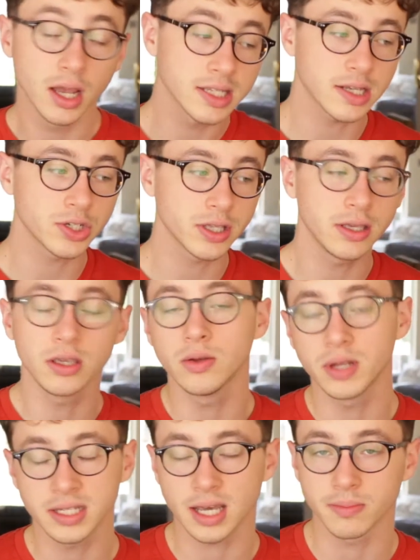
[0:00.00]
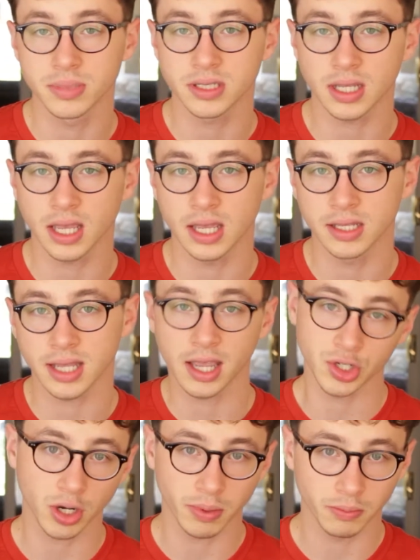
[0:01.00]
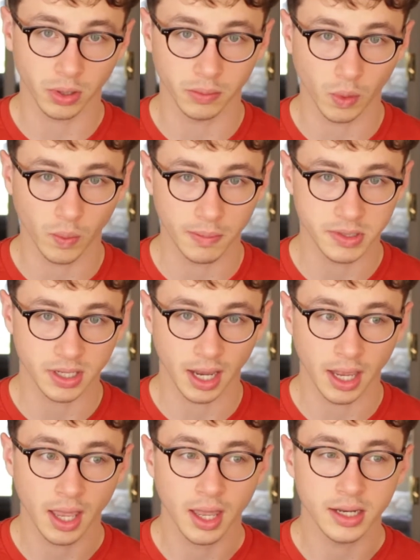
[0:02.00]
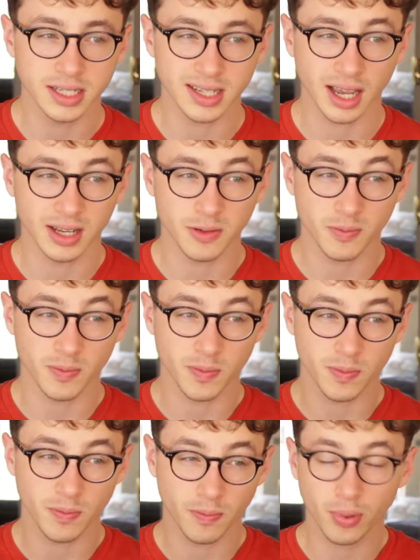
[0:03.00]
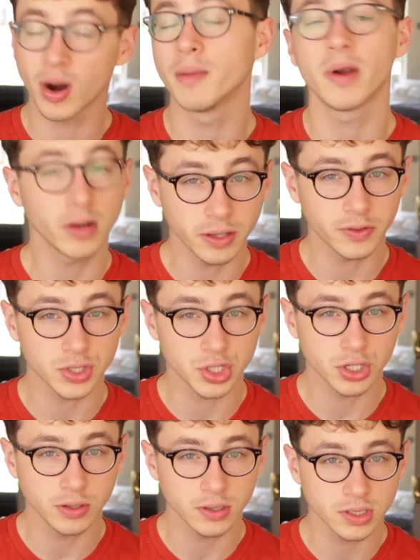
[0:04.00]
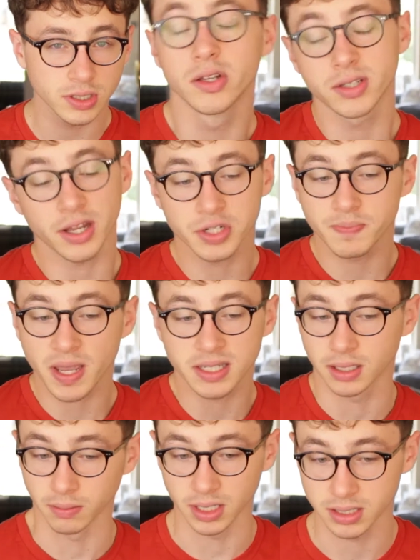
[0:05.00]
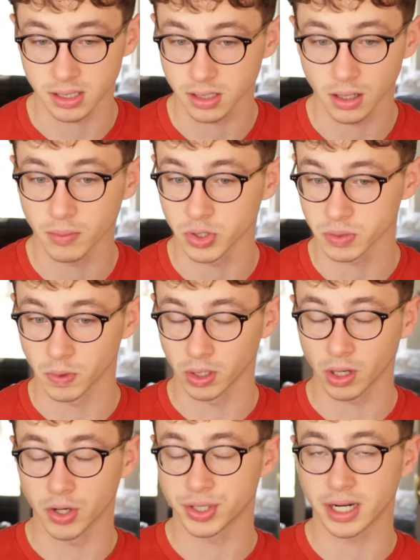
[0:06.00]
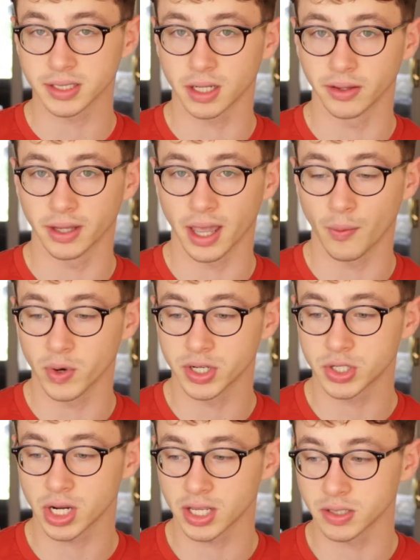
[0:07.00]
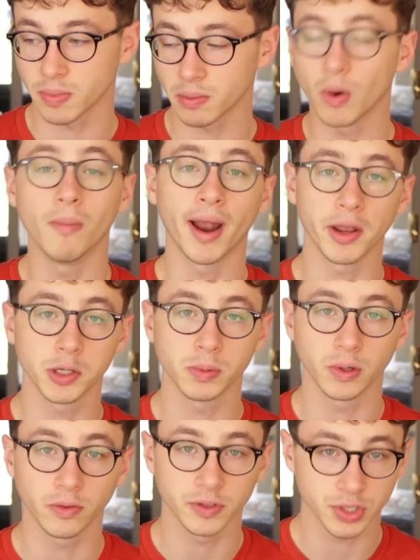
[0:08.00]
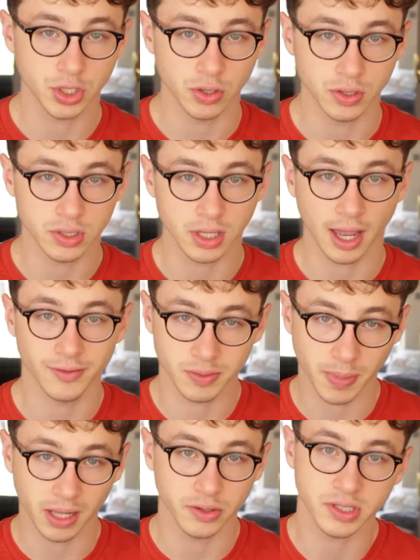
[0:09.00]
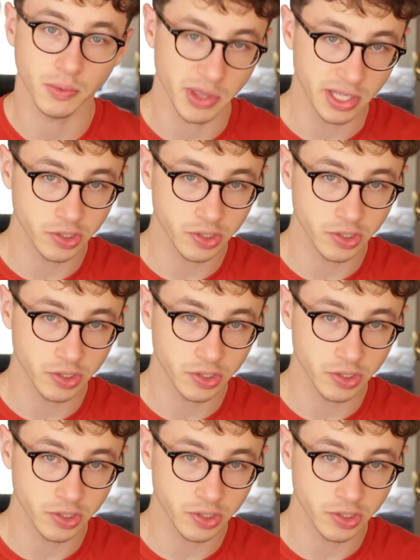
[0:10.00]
Essentially, Unitemps is a job employment website designed primarily for students. So that just basically means there's a lot more smaller contracts on there, which is a bit more manageable for students that are having to balance it with their